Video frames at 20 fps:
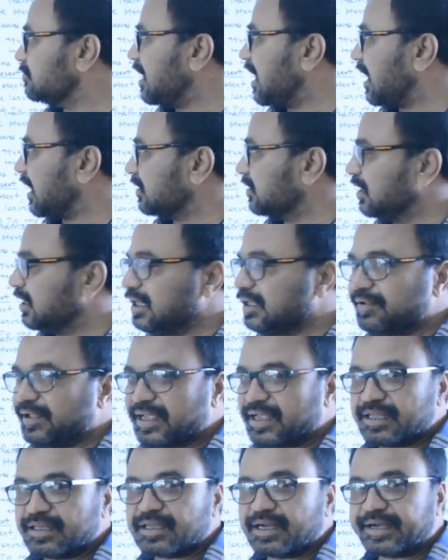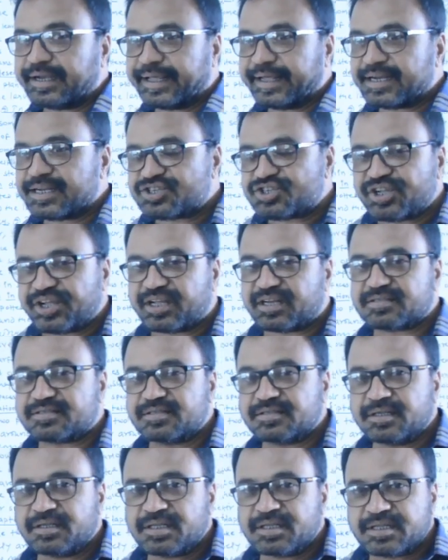are the living in the terrestrial
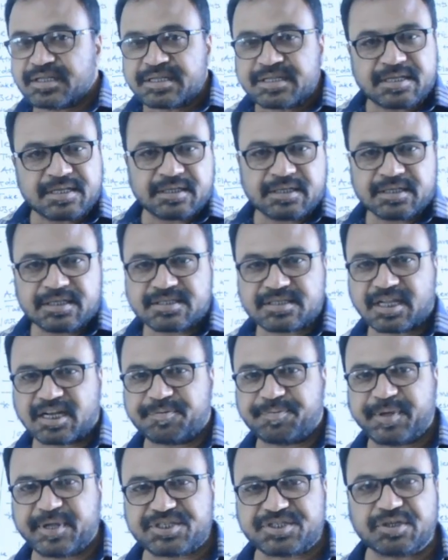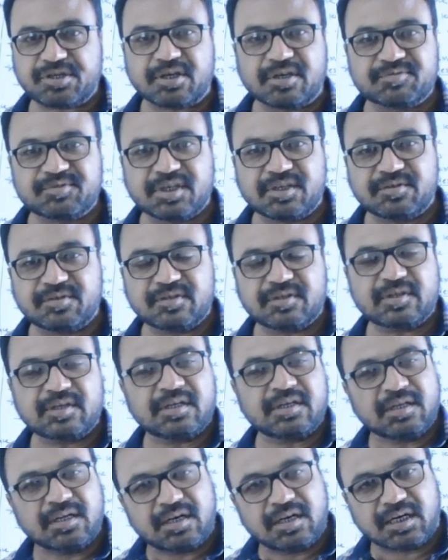surface of the
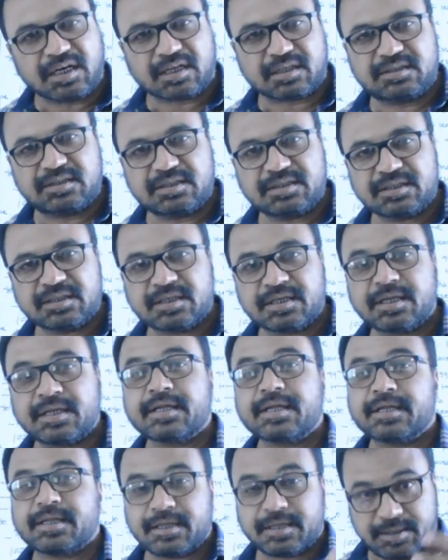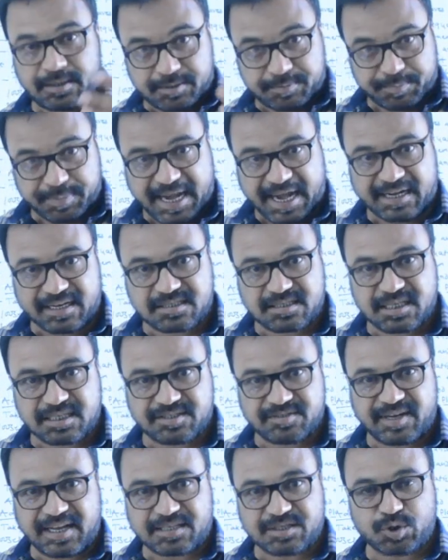earth, plants
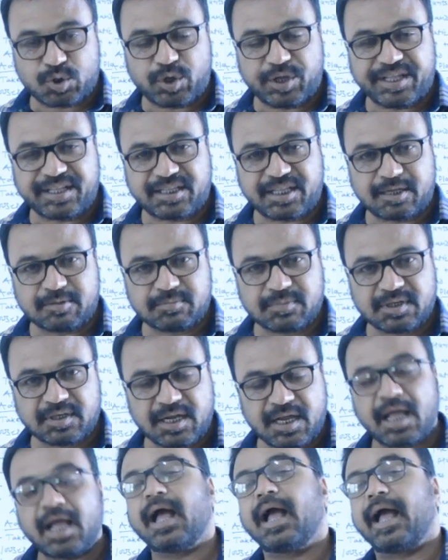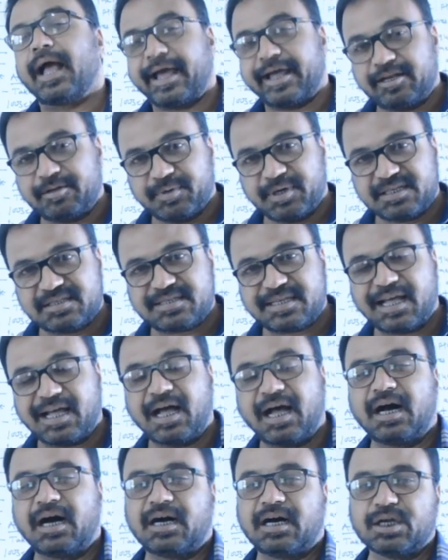as well as growing them, animals
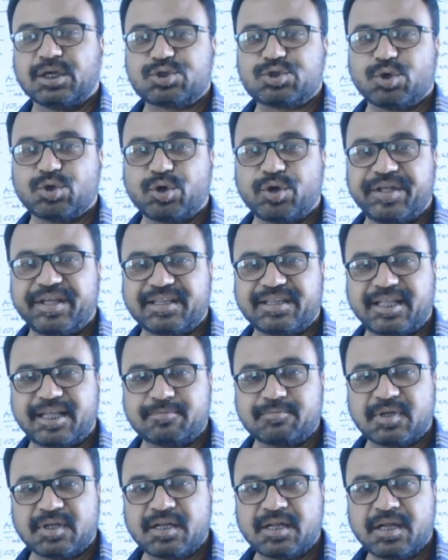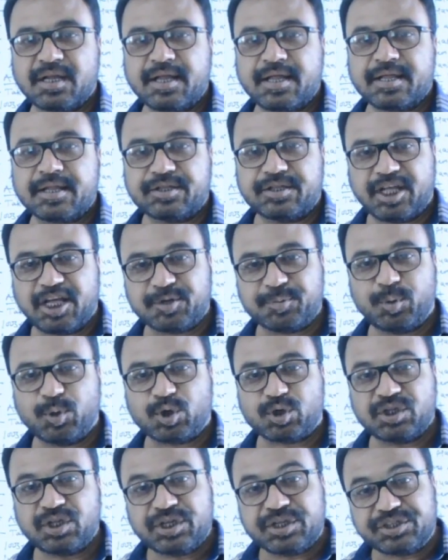also growing them.
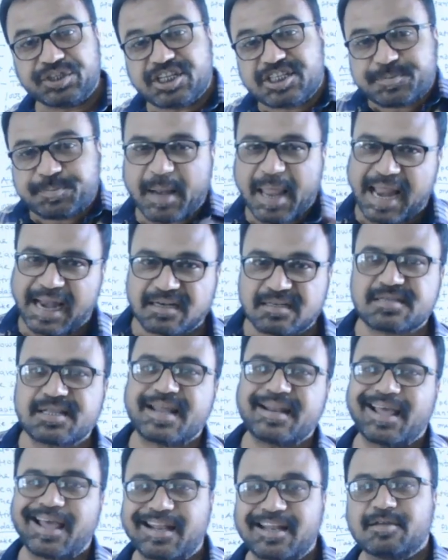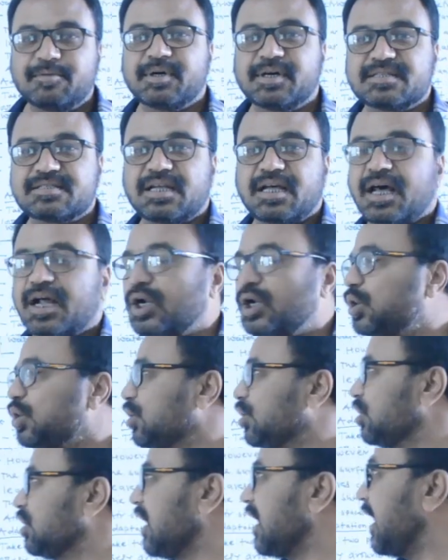Therefore, these plants and animals are
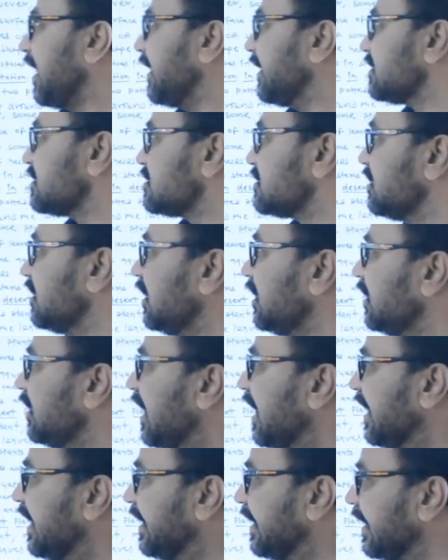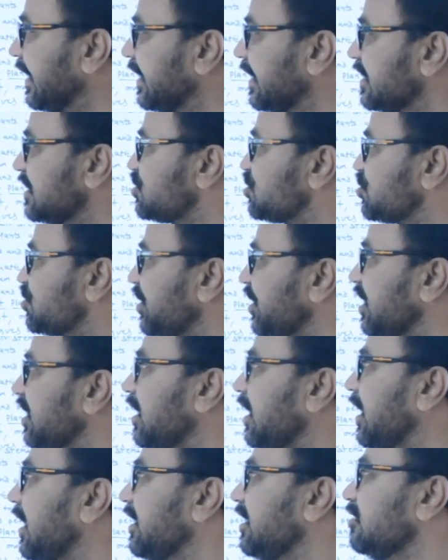known as the
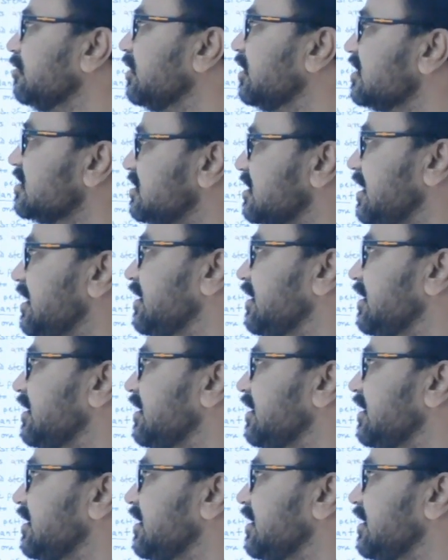terrestrial animals and